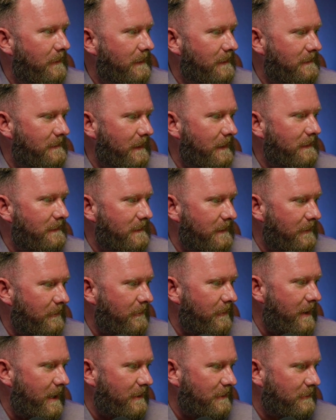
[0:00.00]
is
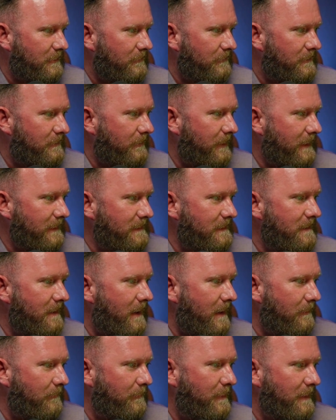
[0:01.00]
international. So that's
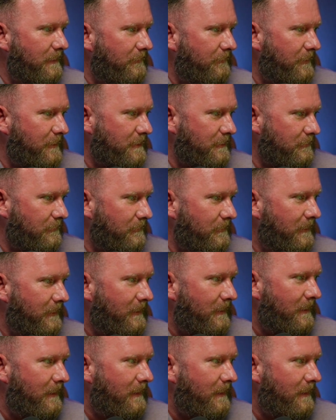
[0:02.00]
not beneficial